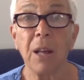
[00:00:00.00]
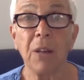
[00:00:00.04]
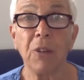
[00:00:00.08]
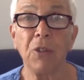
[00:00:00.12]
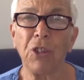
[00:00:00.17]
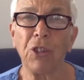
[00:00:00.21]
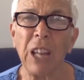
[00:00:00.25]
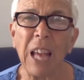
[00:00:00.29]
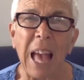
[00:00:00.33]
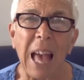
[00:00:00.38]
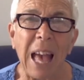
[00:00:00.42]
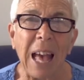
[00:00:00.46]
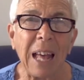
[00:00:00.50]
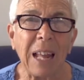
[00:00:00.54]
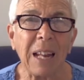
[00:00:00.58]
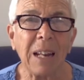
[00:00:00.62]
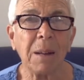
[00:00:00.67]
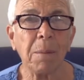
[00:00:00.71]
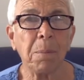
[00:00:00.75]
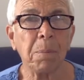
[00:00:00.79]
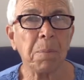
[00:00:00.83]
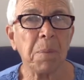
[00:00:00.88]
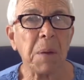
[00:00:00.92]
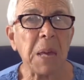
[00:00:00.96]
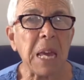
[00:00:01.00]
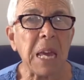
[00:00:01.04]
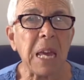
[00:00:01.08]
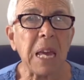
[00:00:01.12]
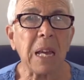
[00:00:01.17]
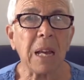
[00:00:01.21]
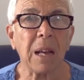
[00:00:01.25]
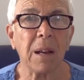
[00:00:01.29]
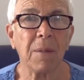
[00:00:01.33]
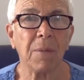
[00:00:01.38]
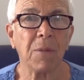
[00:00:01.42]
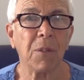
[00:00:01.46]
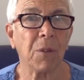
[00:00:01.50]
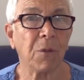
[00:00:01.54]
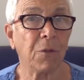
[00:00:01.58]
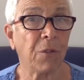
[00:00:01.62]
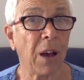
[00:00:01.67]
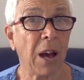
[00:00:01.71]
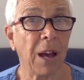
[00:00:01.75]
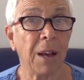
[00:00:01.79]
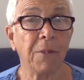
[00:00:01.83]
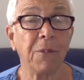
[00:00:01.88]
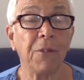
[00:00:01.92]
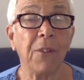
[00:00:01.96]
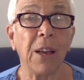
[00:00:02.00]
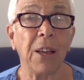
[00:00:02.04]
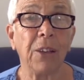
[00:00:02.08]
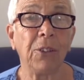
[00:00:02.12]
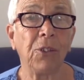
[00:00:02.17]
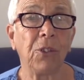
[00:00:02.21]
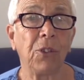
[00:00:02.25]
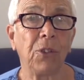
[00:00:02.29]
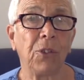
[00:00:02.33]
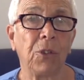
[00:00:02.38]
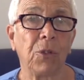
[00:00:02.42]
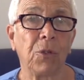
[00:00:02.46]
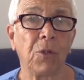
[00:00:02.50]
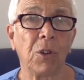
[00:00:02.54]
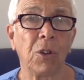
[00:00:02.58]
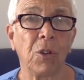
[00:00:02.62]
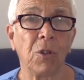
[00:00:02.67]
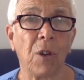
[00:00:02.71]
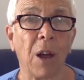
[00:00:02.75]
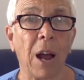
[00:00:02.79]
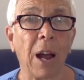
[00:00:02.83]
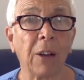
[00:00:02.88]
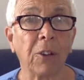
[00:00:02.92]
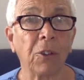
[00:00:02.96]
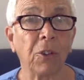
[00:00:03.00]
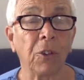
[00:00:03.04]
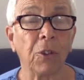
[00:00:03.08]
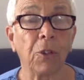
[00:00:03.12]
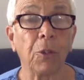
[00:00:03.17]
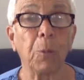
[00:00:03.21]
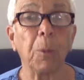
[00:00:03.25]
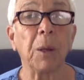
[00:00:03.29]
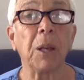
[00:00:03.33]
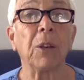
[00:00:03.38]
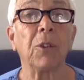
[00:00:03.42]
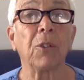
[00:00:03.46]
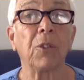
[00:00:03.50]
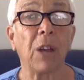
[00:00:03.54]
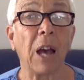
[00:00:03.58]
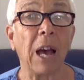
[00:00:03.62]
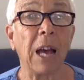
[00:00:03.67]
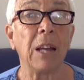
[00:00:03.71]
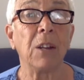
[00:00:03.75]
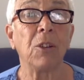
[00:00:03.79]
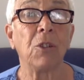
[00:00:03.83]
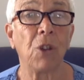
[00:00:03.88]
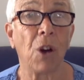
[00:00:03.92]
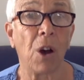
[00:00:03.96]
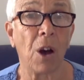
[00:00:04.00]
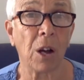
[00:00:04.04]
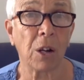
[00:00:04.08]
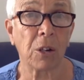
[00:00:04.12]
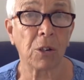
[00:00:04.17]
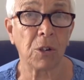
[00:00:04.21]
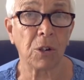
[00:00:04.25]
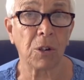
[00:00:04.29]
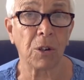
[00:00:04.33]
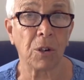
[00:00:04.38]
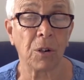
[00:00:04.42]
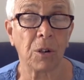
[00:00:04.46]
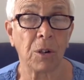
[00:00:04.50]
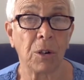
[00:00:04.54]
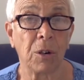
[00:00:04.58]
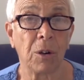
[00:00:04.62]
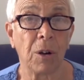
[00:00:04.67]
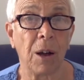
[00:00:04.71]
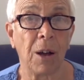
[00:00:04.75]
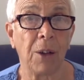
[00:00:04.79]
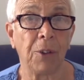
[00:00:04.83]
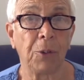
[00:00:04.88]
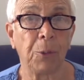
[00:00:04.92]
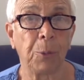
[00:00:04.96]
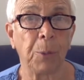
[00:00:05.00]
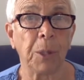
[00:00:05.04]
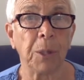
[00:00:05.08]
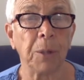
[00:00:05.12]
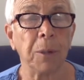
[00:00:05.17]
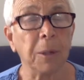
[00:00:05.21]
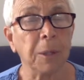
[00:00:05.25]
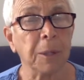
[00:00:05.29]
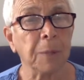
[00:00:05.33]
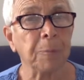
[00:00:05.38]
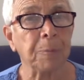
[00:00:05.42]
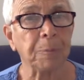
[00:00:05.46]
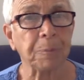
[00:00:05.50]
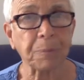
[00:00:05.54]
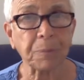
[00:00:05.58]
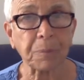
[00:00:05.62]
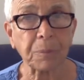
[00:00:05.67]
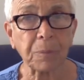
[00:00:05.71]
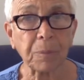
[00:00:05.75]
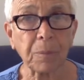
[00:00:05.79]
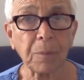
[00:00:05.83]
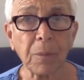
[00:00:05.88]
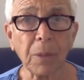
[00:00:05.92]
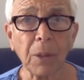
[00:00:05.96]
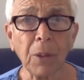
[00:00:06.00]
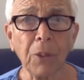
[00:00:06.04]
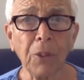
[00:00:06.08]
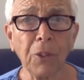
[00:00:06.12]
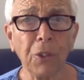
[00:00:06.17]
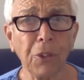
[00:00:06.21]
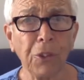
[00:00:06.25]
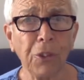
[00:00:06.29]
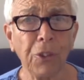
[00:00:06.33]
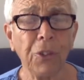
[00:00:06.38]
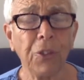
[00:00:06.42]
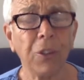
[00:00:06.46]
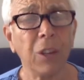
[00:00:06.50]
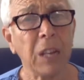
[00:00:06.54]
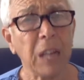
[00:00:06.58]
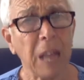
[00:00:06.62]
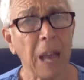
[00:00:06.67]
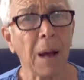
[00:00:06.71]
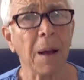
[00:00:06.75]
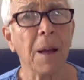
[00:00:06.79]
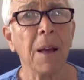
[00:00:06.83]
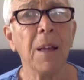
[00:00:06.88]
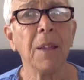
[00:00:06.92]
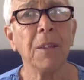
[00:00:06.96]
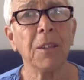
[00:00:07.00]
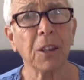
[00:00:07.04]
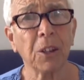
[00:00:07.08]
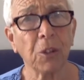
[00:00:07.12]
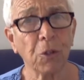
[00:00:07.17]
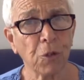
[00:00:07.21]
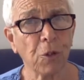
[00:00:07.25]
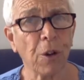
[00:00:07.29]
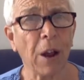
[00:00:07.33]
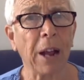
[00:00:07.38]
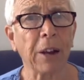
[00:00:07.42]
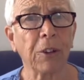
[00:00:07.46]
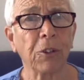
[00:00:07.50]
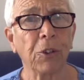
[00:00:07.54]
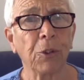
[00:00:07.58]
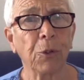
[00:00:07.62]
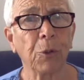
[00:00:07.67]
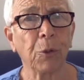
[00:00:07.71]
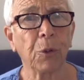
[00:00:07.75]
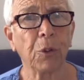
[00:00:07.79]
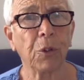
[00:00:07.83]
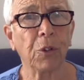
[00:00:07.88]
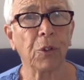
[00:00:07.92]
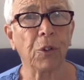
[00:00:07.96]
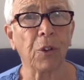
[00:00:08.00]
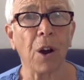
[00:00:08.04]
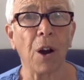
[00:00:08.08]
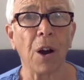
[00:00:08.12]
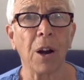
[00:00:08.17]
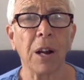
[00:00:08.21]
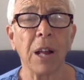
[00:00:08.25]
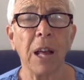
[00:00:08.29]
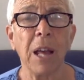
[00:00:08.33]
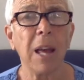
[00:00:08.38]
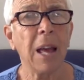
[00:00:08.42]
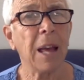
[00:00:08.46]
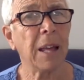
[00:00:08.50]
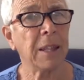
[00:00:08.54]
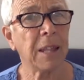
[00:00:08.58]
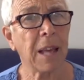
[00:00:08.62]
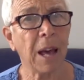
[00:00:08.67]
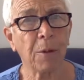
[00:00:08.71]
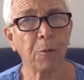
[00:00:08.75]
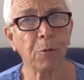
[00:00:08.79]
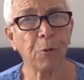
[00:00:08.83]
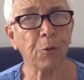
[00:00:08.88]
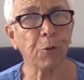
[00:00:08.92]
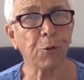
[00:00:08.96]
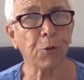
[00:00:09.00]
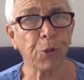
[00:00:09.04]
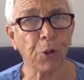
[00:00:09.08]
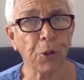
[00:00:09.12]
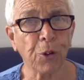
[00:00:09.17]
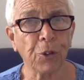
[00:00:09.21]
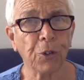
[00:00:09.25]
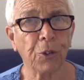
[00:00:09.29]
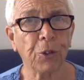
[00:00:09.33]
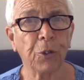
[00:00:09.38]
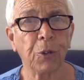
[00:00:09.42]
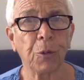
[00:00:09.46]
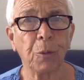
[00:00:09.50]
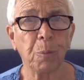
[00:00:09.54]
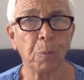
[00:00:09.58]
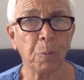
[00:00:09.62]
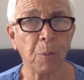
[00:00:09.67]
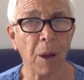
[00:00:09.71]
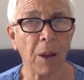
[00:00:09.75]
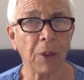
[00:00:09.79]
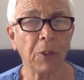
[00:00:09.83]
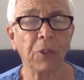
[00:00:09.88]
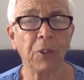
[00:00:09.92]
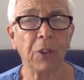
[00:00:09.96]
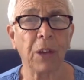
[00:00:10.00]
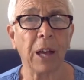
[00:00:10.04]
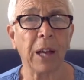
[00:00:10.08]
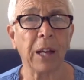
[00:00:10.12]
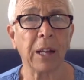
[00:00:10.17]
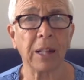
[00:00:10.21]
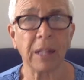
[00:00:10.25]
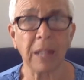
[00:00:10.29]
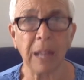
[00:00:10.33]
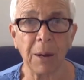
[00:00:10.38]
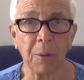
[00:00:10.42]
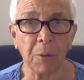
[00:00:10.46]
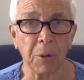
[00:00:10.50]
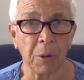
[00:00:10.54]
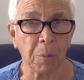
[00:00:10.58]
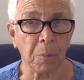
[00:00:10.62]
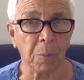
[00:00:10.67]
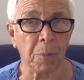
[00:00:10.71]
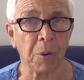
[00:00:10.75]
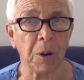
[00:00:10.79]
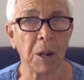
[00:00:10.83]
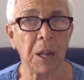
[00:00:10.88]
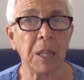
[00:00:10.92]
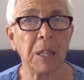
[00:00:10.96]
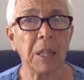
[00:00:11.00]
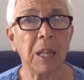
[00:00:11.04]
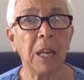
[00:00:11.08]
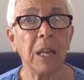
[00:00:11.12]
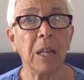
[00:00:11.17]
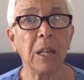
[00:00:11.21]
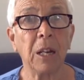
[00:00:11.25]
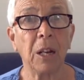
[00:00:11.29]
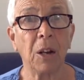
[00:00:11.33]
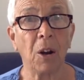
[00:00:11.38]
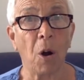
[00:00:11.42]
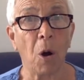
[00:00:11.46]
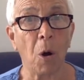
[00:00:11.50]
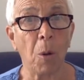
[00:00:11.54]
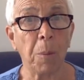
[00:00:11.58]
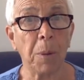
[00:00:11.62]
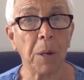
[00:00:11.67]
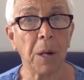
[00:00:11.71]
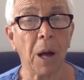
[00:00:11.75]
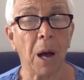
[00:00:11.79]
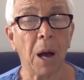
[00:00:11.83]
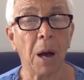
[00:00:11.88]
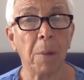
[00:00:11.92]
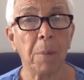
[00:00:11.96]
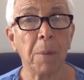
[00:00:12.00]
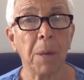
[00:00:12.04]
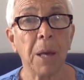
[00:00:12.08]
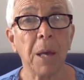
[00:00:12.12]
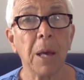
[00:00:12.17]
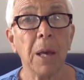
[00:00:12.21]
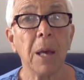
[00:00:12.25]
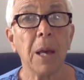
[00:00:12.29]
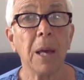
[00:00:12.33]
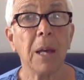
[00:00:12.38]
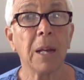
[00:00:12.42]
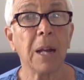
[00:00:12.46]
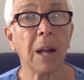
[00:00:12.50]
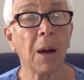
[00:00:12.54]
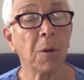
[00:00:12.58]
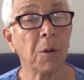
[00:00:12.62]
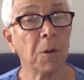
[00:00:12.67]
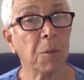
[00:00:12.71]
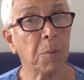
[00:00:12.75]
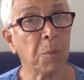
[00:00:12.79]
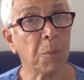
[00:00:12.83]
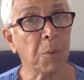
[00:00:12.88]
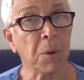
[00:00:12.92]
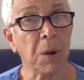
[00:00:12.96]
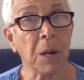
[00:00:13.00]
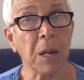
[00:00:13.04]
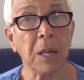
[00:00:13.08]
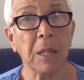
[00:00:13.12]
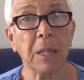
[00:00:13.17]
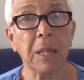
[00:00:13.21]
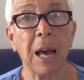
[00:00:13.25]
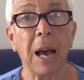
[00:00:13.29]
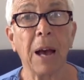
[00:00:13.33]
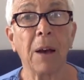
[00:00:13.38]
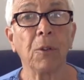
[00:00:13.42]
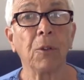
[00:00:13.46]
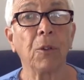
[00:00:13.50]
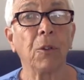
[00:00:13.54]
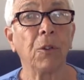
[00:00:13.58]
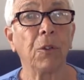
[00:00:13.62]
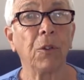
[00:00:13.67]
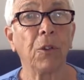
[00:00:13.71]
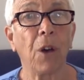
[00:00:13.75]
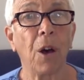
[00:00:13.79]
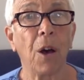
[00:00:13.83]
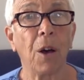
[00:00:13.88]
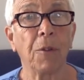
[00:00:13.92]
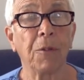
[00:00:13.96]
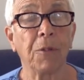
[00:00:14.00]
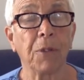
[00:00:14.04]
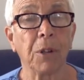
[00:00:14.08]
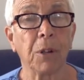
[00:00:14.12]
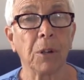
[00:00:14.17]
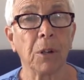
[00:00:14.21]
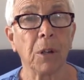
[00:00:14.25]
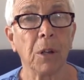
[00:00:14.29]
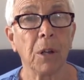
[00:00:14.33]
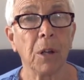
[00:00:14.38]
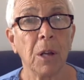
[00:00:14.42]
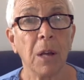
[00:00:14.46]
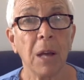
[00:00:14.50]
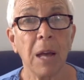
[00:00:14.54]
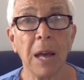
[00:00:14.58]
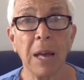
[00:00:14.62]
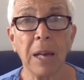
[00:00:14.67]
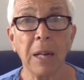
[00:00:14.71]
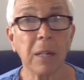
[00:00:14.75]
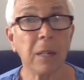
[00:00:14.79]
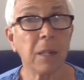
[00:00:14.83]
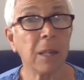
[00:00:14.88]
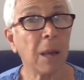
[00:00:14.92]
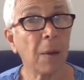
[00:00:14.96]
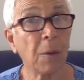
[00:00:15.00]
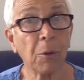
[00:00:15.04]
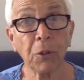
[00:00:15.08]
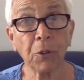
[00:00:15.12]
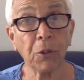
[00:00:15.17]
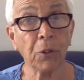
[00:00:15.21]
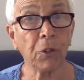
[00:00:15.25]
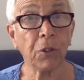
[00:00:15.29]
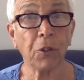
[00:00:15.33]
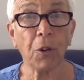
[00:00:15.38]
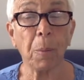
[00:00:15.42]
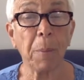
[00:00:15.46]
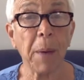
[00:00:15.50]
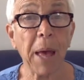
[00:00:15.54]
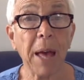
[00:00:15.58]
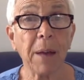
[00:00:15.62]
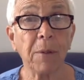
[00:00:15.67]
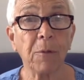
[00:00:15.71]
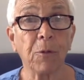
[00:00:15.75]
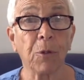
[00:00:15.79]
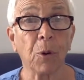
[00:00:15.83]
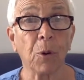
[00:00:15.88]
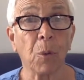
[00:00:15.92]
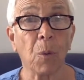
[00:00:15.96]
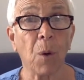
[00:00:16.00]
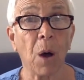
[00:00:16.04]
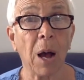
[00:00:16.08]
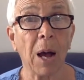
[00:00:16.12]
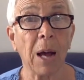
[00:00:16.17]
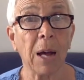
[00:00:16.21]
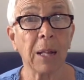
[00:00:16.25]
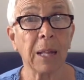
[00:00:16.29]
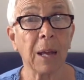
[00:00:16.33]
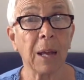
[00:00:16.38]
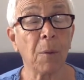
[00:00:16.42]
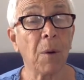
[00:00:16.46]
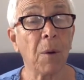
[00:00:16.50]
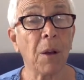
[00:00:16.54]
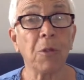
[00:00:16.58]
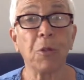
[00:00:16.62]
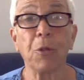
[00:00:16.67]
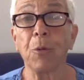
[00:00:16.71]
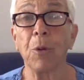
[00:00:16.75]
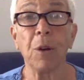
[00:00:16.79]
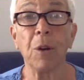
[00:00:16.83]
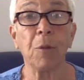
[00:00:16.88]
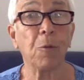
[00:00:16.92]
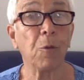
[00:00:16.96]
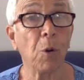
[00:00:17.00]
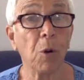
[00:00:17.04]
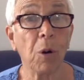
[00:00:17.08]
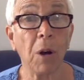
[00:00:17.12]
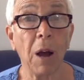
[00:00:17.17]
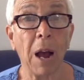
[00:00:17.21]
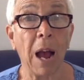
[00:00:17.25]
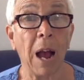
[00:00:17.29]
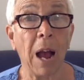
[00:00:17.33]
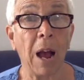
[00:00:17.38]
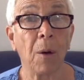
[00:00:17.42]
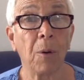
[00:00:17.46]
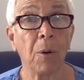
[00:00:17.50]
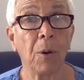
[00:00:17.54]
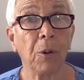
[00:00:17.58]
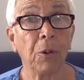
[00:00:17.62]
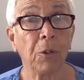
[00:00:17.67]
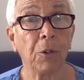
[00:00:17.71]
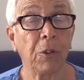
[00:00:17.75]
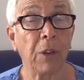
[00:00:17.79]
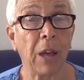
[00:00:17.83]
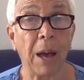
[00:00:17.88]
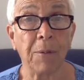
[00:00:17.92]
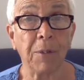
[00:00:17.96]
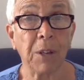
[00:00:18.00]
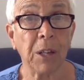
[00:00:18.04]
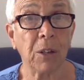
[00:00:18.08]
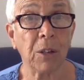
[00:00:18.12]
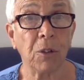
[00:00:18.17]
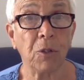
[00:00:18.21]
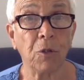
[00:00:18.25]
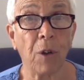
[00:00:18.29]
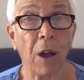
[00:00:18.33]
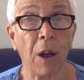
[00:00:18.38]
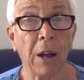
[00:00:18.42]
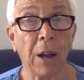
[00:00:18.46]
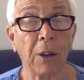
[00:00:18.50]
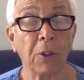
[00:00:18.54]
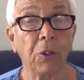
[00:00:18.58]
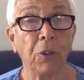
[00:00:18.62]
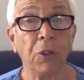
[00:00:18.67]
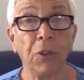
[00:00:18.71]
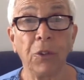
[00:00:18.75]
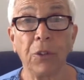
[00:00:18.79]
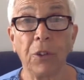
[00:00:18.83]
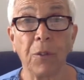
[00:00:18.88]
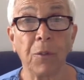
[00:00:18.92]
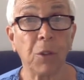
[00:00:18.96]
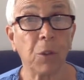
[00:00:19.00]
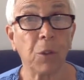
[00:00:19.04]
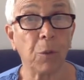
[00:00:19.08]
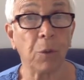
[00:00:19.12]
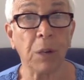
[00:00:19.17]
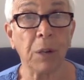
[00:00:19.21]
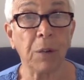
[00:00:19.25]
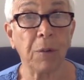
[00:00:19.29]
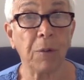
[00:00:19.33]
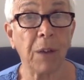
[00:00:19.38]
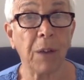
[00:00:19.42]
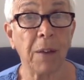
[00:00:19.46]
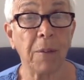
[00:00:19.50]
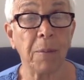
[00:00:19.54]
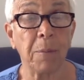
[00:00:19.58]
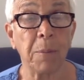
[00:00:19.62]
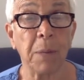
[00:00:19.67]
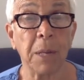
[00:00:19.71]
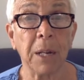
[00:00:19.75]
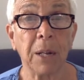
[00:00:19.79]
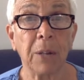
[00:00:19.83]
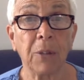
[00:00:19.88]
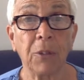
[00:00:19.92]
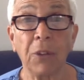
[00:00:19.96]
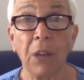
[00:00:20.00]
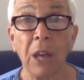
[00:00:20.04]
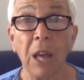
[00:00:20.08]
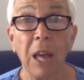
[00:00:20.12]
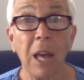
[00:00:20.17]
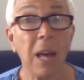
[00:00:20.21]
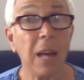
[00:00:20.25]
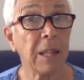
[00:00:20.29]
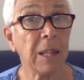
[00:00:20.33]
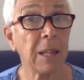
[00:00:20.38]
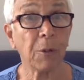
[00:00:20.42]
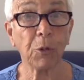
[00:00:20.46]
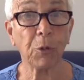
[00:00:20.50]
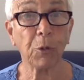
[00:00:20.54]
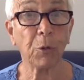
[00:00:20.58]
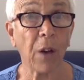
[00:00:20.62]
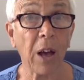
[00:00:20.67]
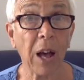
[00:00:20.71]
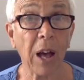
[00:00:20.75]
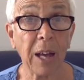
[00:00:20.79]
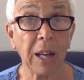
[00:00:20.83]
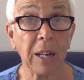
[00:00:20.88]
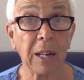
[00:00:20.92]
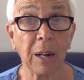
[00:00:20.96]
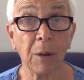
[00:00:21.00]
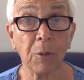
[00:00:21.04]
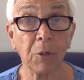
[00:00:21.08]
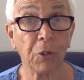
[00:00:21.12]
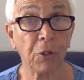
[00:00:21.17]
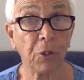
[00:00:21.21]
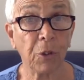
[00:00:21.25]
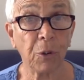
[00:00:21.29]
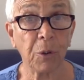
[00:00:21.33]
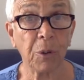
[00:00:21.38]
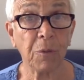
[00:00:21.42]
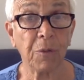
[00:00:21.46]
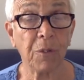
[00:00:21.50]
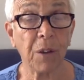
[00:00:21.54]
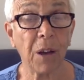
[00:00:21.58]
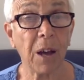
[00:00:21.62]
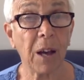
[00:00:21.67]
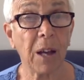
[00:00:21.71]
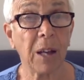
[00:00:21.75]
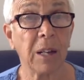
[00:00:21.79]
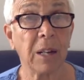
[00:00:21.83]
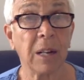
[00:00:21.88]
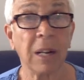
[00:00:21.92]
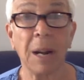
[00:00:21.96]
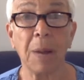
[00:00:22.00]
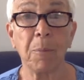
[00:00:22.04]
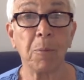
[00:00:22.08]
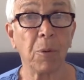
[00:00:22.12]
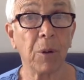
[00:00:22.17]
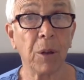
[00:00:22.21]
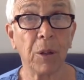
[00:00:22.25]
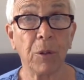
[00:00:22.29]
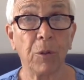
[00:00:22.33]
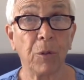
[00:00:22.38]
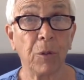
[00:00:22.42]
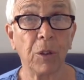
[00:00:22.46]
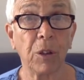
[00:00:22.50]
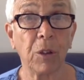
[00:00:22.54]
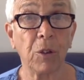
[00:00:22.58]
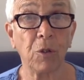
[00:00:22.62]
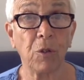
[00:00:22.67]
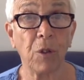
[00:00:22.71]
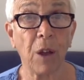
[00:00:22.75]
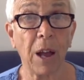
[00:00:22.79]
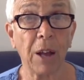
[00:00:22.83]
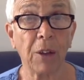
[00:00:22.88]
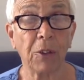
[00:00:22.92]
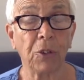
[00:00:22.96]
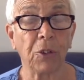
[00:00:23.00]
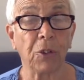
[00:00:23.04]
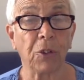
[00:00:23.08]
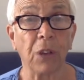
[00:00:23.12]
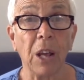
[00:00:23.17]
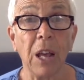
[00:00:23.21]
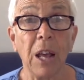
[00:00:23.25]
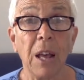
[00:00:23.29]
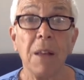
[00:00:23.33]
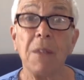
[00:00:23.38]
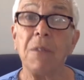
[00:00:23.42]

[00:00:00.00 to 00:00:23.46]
She had a peak of the five phases of contractions because I had talked to her and her husband. So she said, yeah, the contractions would start in that first breath cycle. I would breathe in and open up, and I would breathe out and soften. And that wasn't so bad for a while. I went three or four hours having contractions every three to five minutes, and that was fine. I was doing fine, and I breathed through the contractions.